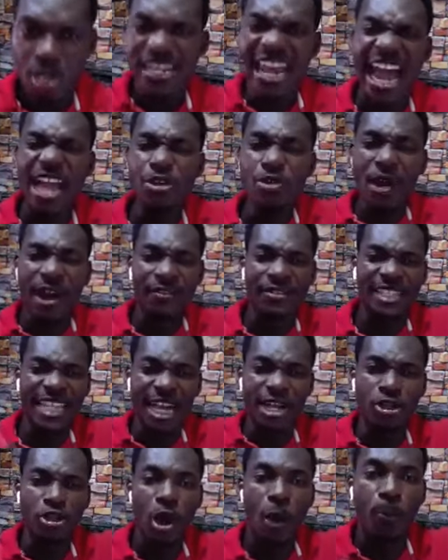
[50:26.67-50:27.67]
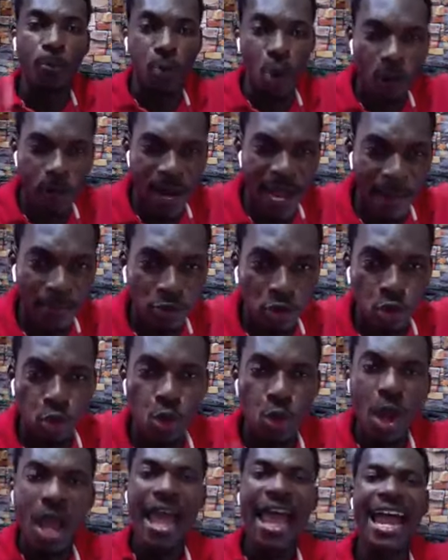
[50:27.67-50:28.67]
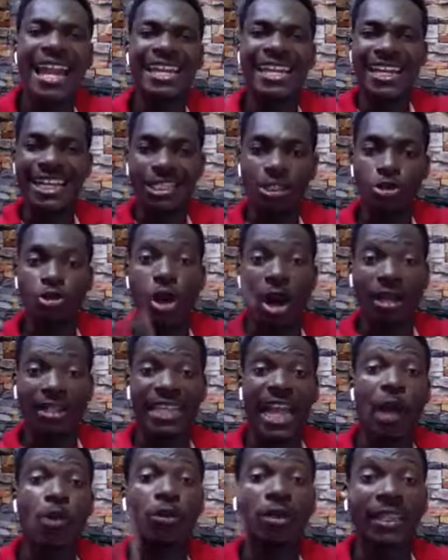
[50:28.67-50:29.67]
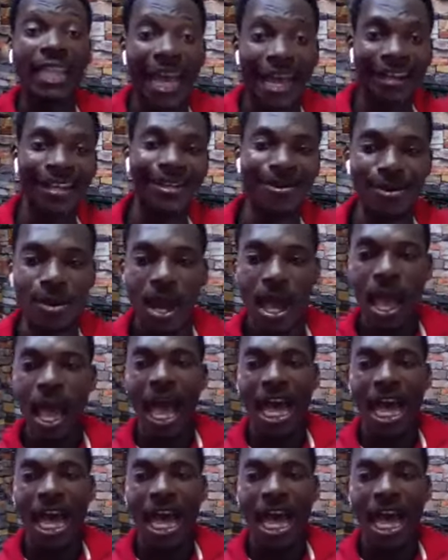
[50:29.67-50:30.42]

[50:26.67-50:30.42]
that you have sent your problem to, and this doctor will tell you,